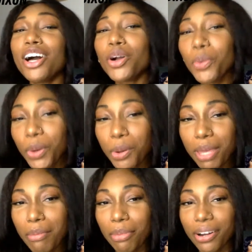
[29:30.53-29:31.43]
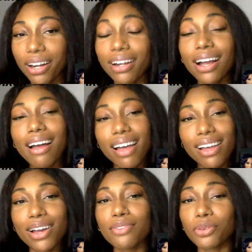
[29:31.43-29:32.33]
a crew member
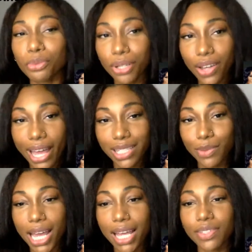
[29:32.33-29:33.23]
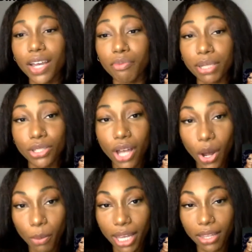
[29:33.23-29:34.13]
of Real Housewives of
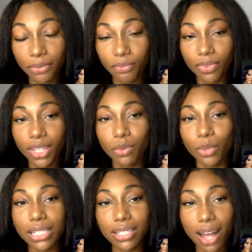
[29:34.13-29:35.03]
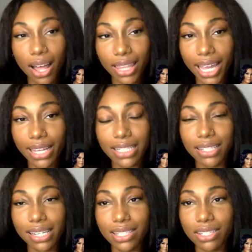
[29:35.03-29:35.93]
Potomac. We saw that
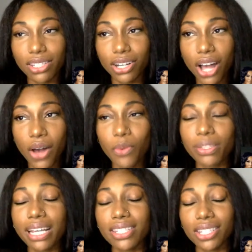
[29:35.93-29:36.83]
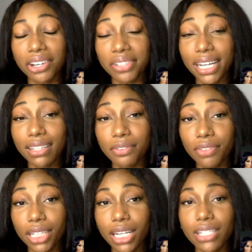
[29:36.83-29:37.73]
seasons ago when they slowed down the
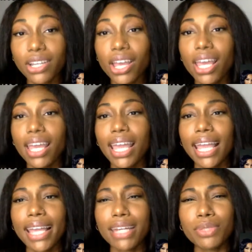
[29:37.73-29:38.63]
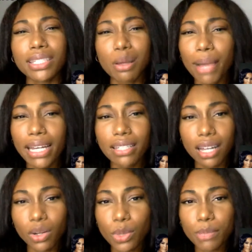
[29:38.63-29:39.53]
footage, and it was somebody's
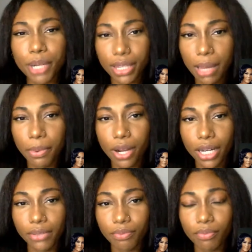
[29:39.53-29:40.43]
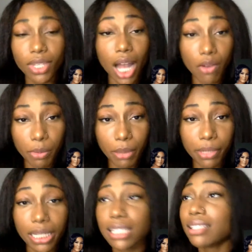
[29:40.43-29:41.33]
uncle's birthday party. Y'all
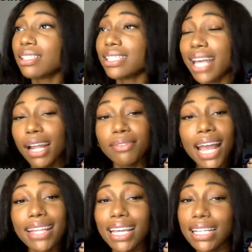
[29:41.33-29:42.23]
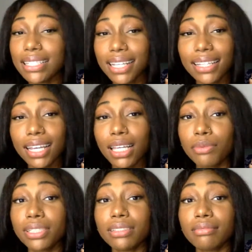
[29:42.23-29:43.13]
remember, this is the same night that he said that he
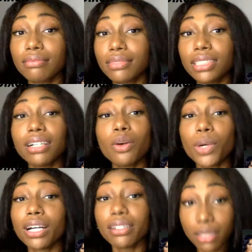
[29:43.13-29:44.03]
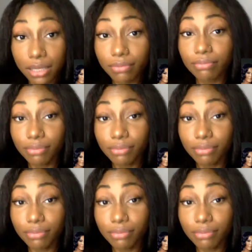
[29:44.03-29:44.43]
would suck Juan's,